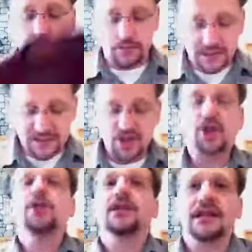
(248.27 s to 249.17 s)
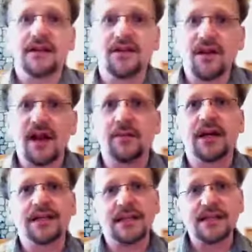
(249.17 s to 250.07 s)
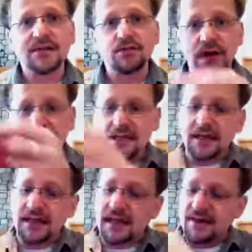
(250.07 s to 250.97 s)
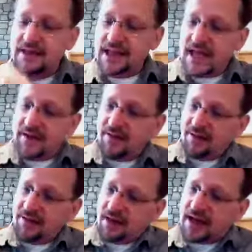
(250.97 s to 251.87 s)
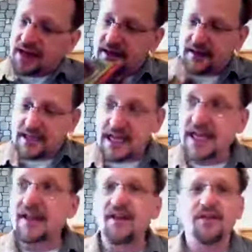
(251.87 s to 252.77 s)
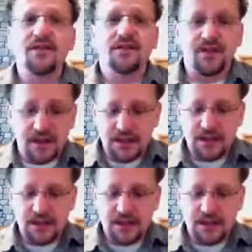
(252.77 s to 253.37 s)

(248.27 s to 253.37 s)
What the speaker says: Let's show you the inside, because I did run in a lot of the ends, and the ends, I'm